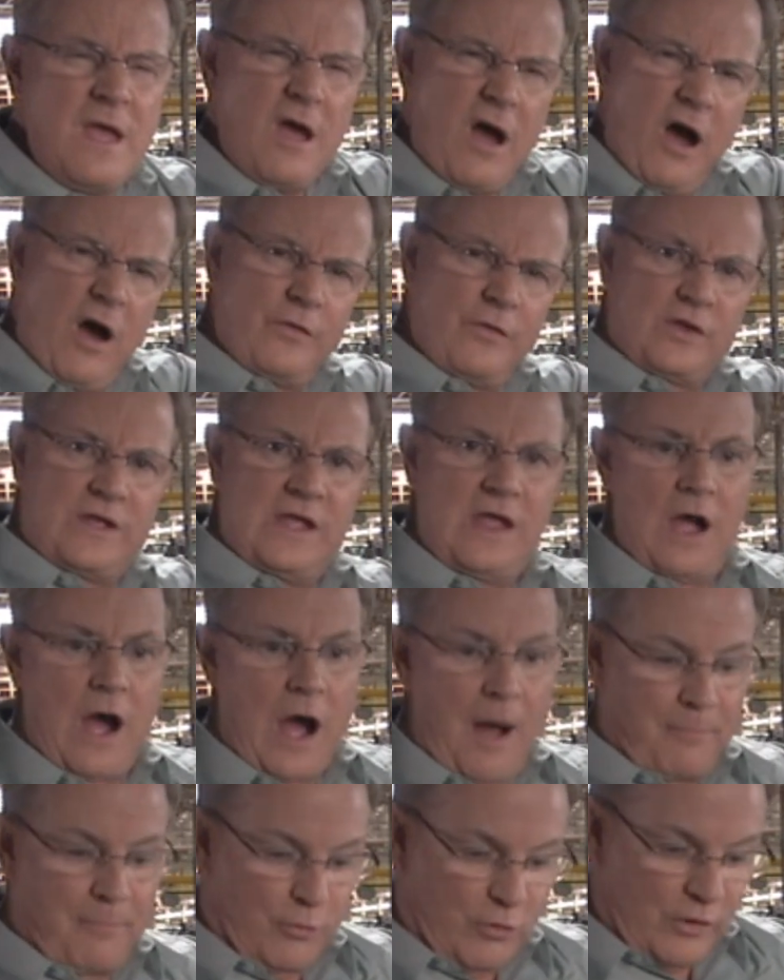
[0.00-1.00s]
Other key
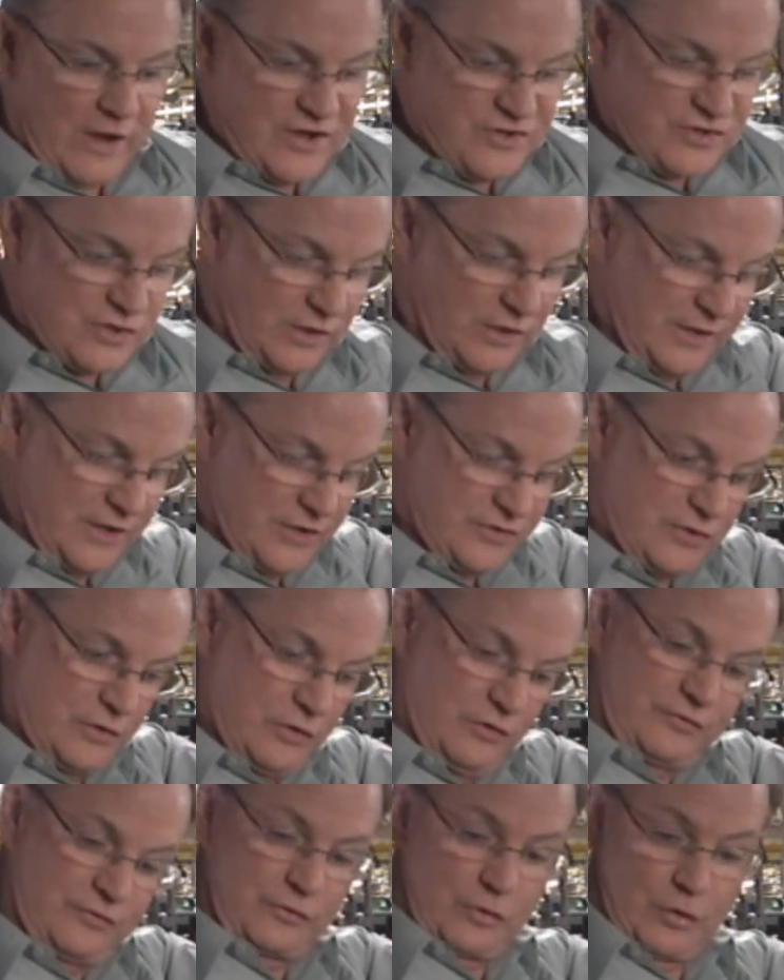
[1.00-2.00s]
operational
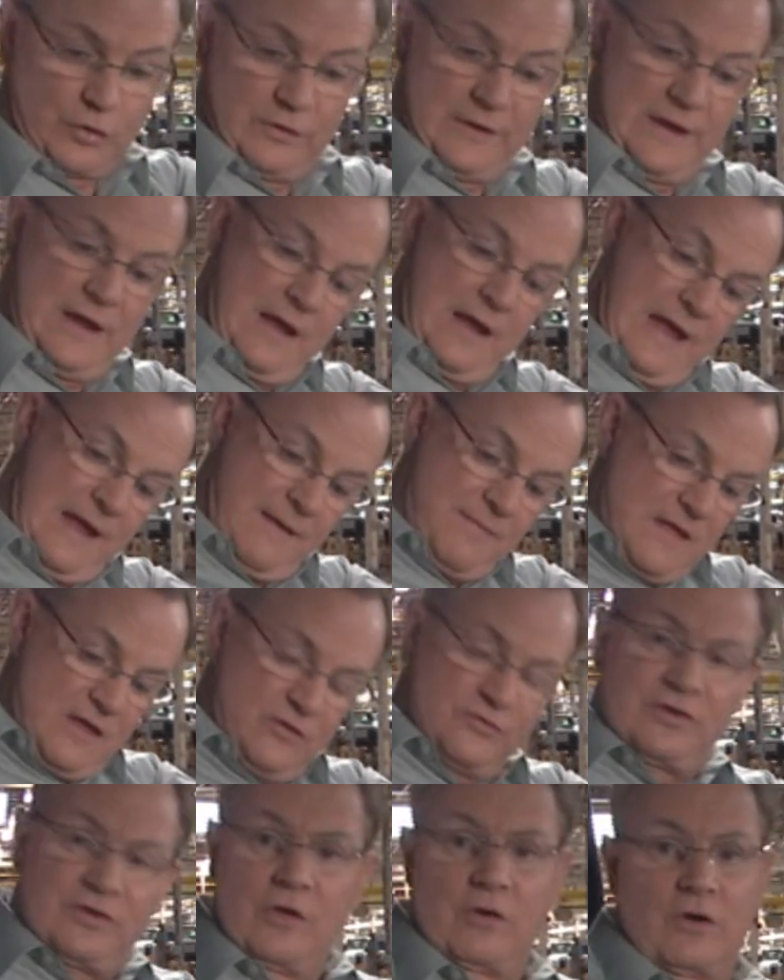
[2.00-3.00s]
issues, certainly a
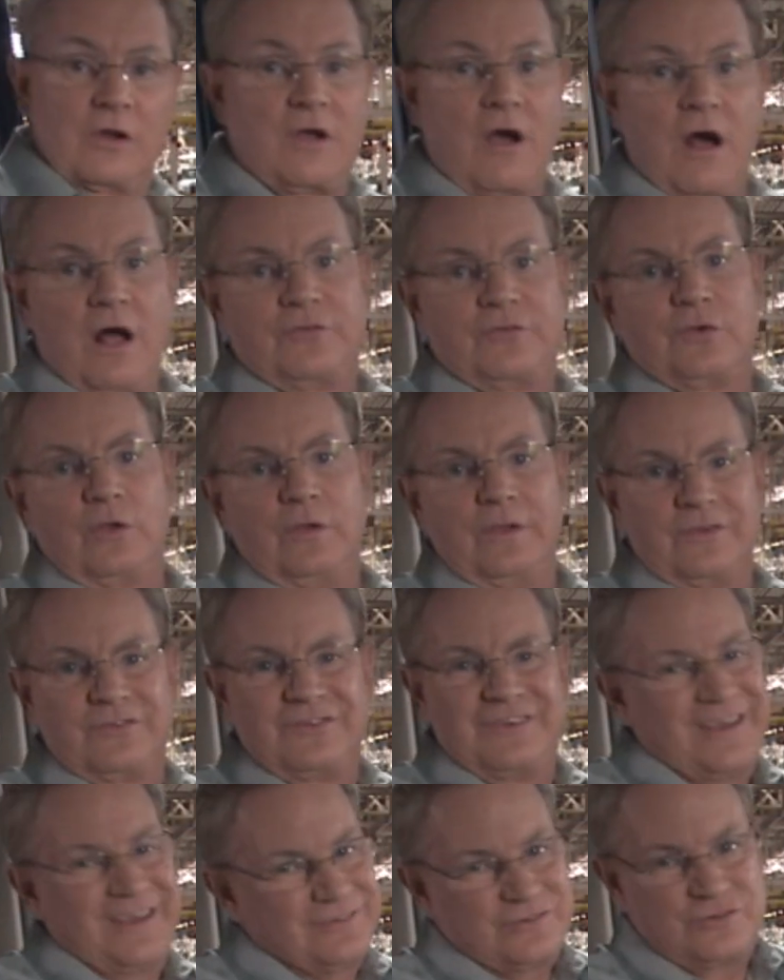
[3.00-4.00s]
center console
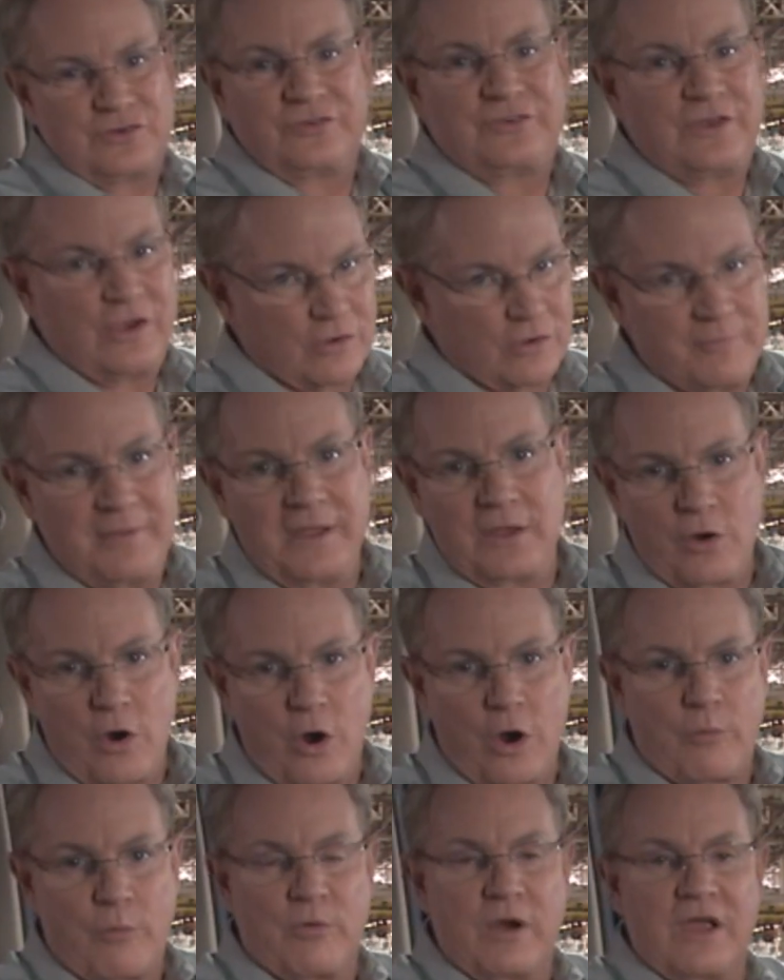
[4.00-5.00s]
that's not just here to be an
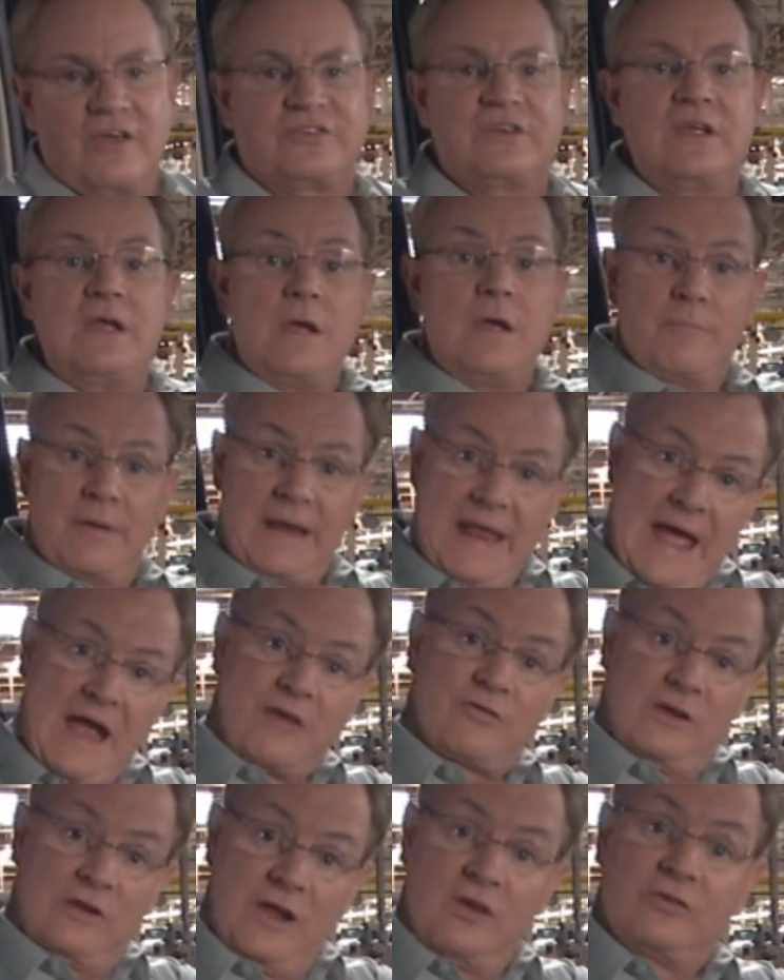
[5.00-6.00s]
armrest, but
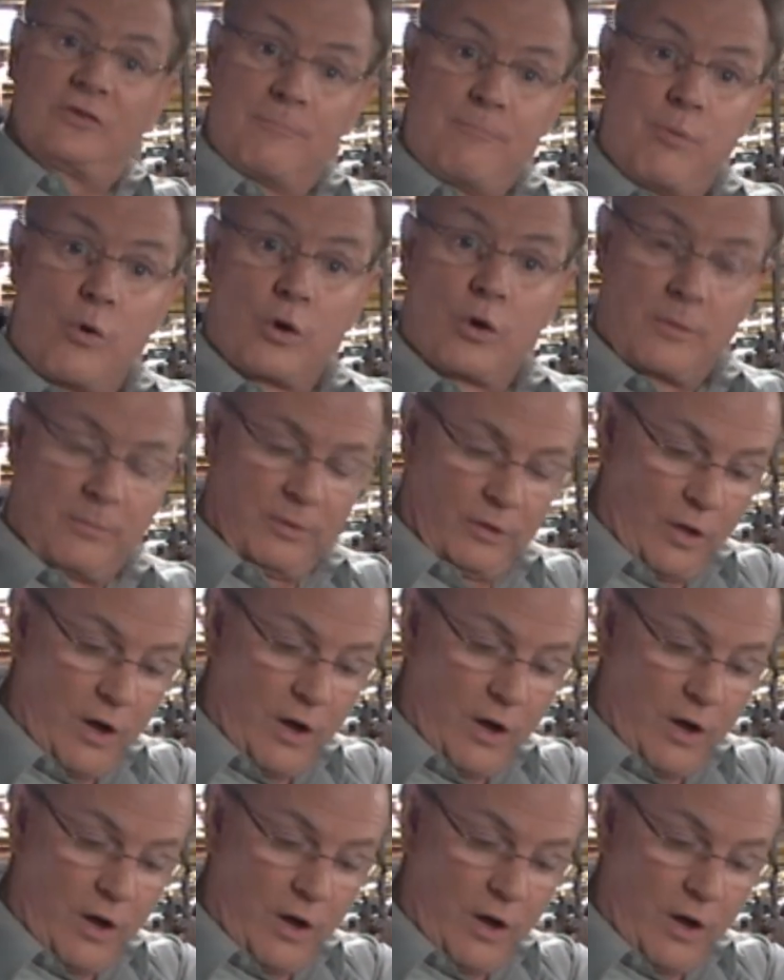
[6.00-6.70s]
actually is a portable